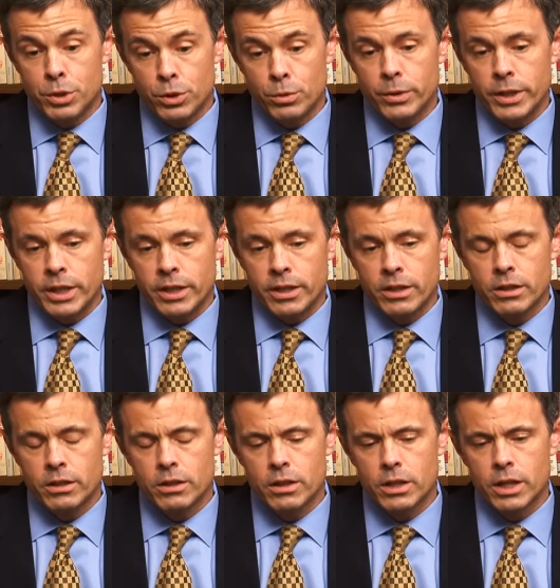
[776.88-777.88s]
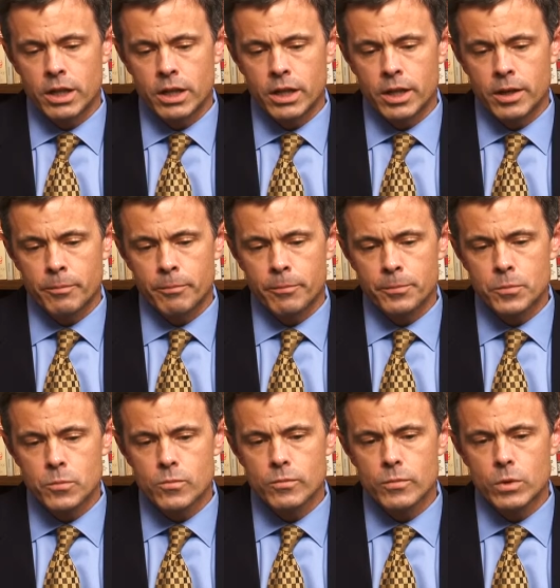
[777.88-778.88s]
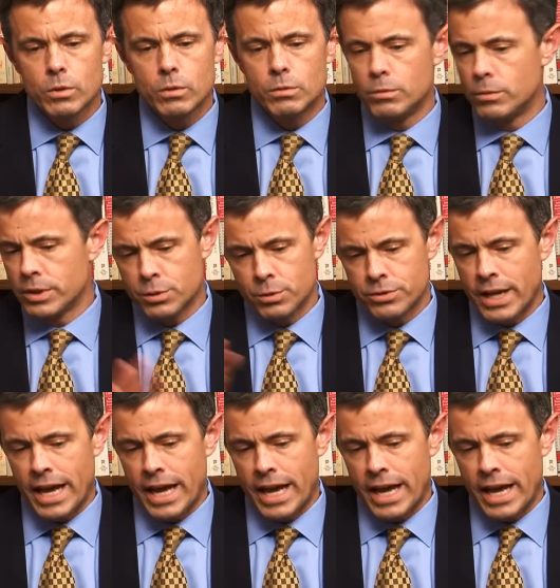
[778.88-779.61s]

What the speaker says: doing, this was